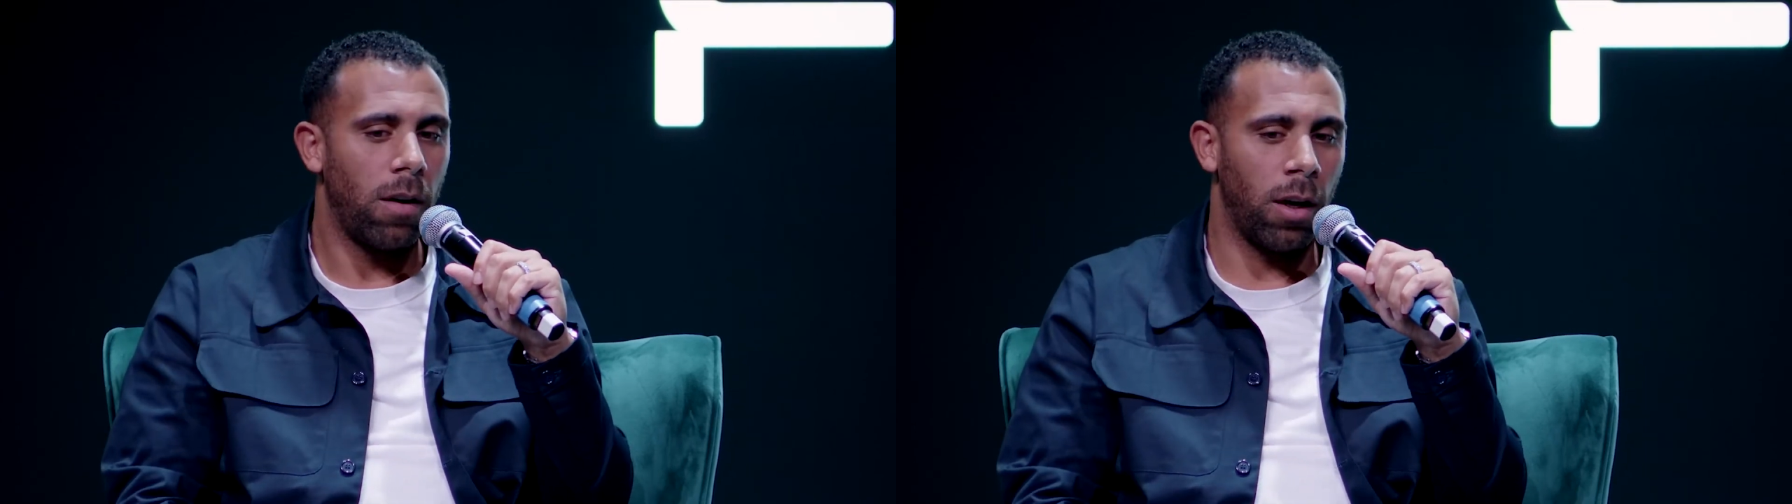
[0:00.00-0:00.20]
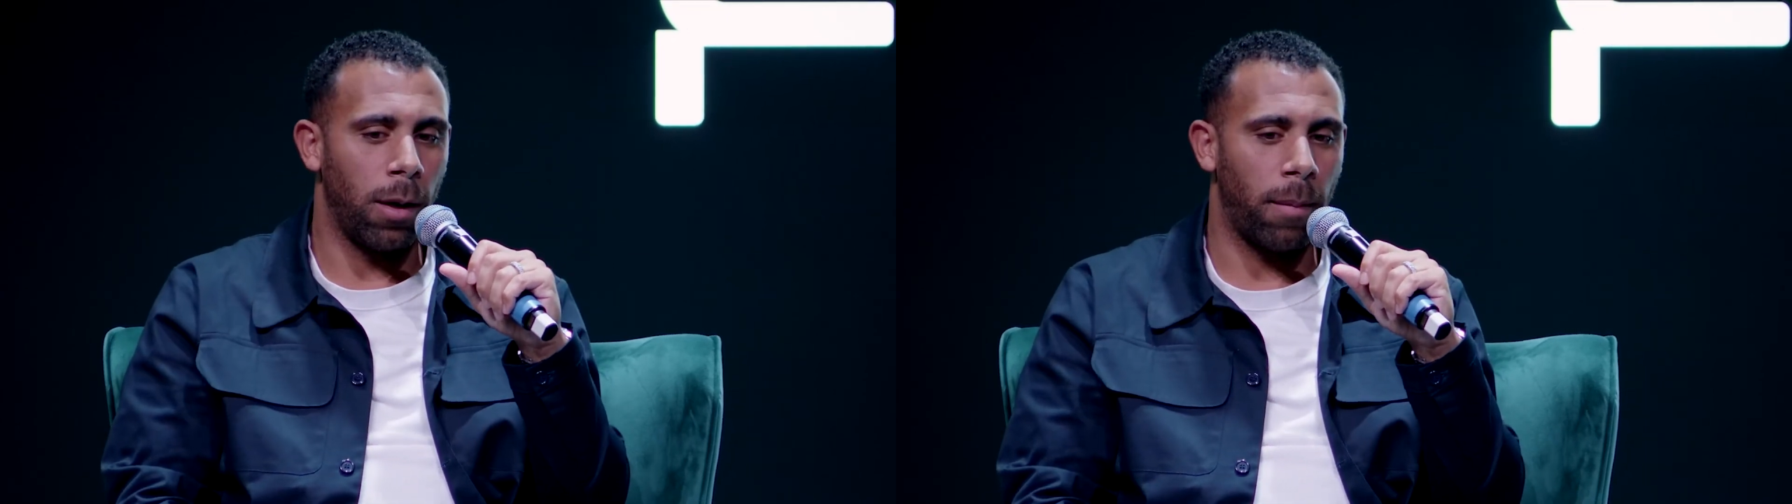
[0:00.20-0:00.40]

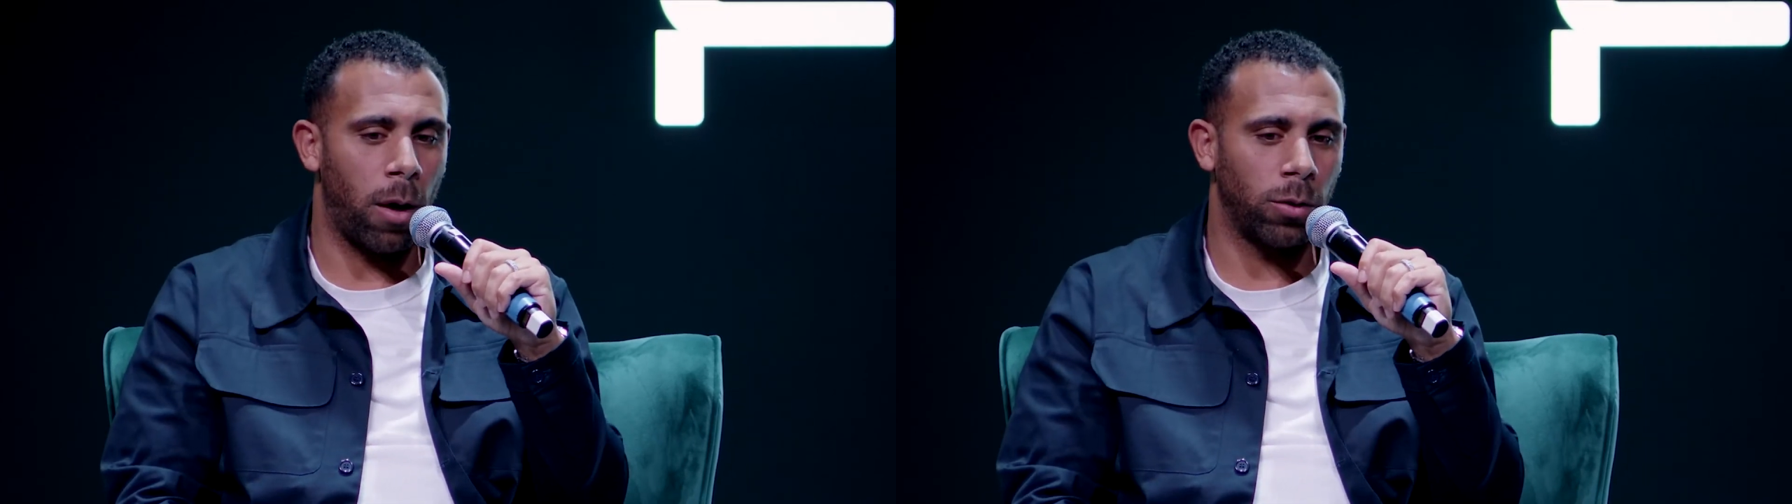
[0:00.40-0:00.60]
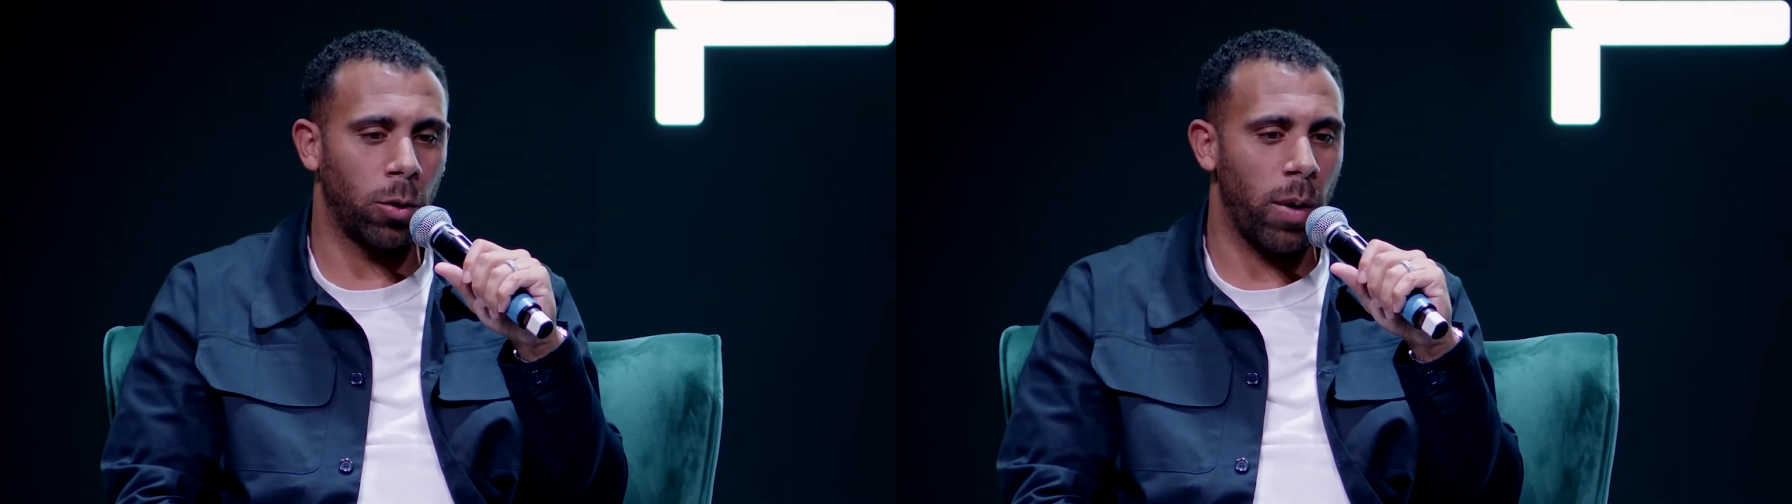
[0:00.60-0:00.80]
I
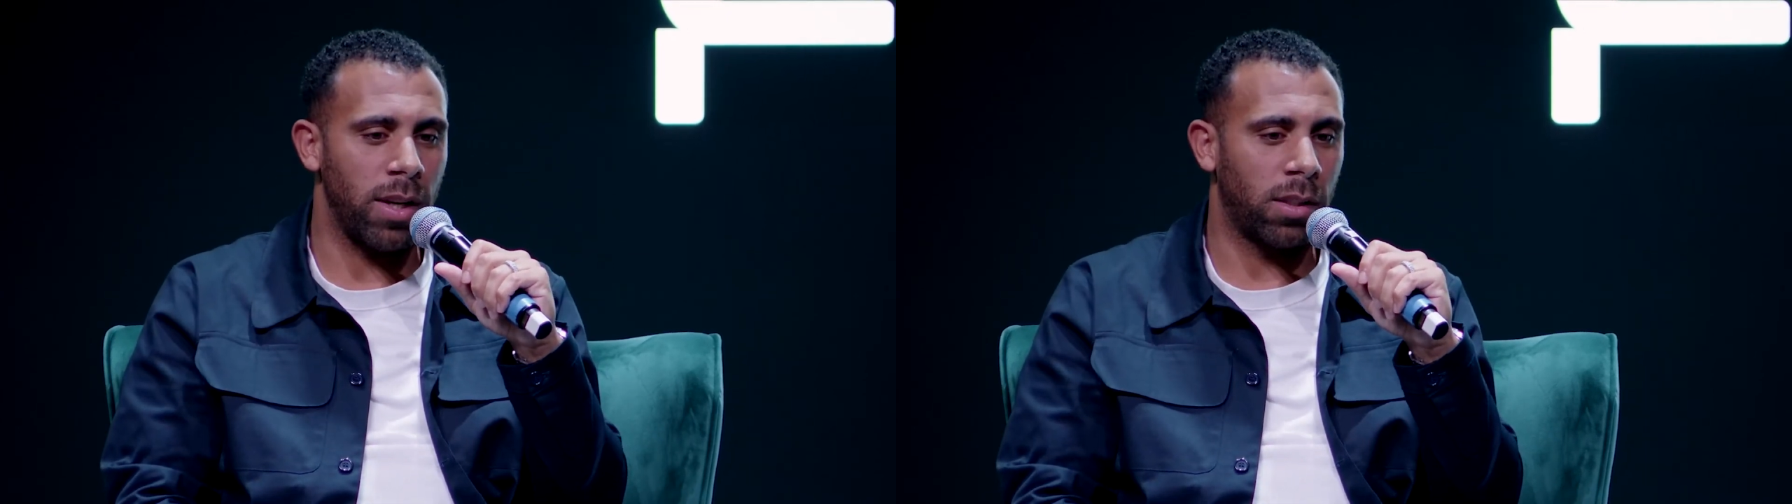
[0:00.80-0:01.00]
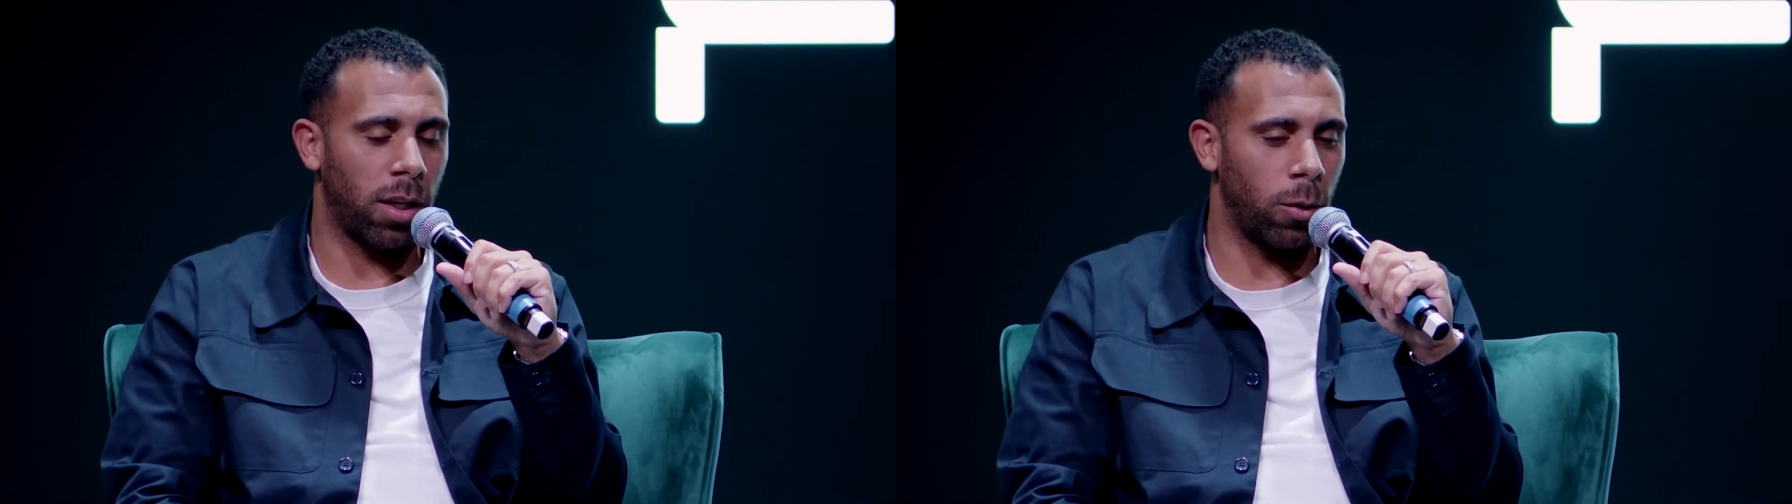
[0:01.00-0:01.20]
was
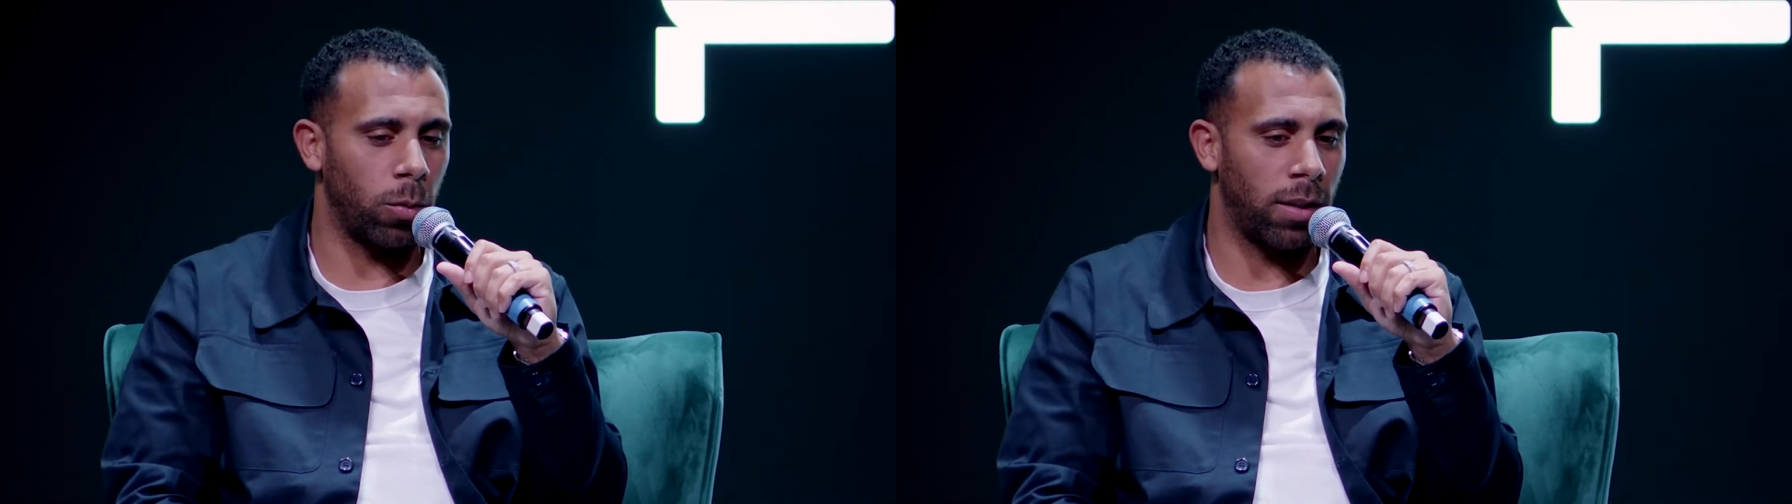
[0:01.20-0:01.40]
always told